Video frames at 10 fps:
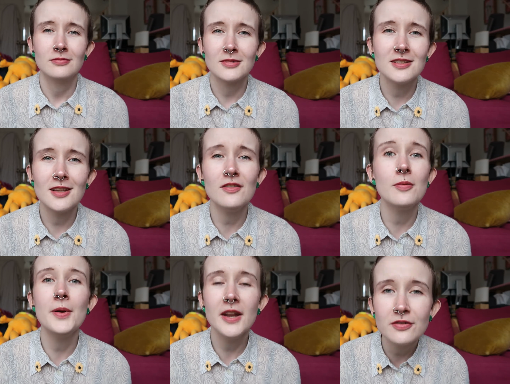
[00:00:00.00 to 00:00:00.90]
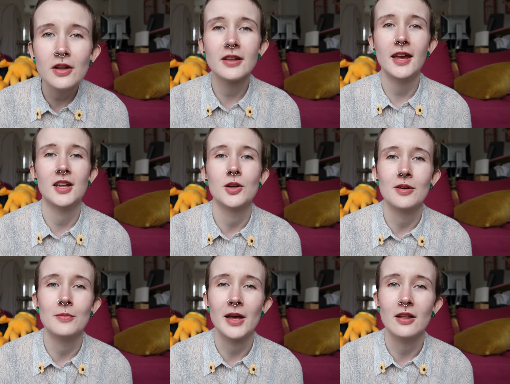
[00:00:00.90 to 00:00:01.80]
There's never been a volcano
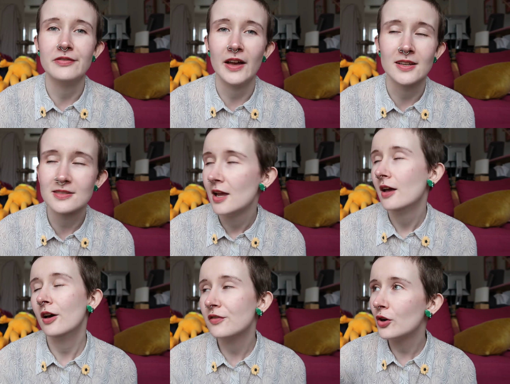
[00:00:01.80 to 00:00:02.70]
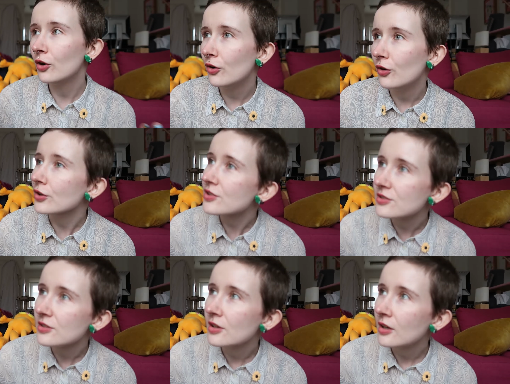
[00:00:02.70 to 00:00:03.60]
in Belfast. Of
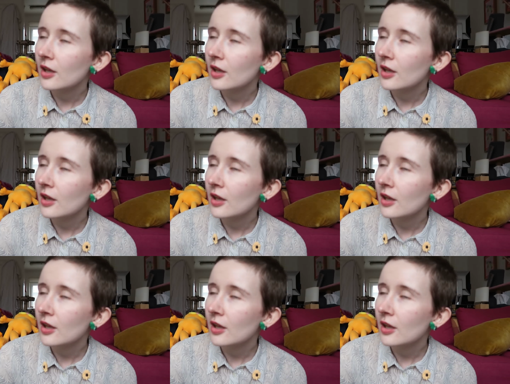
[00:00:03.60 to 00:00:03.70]
course,